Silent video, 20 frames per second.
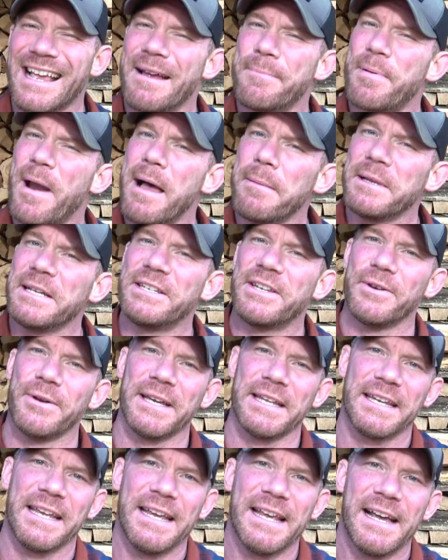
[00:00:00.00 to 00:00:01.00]
I probably do
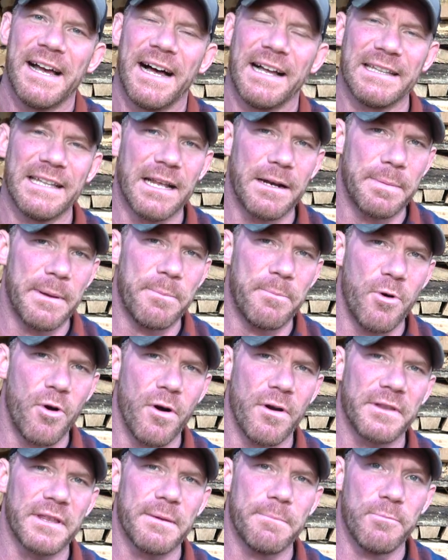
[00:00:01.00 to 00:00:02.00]
it a little bit
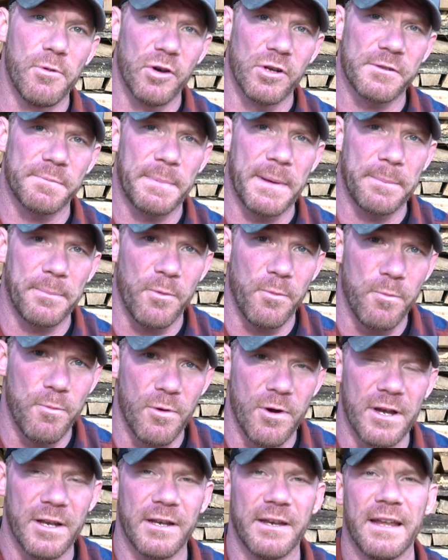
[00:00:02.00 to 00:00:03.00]
more than most people
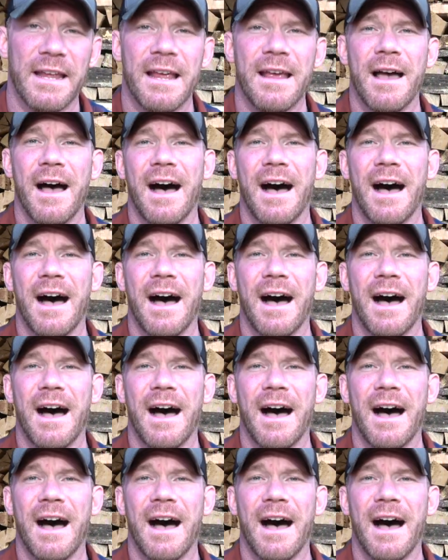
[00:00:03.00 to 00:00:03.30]
would,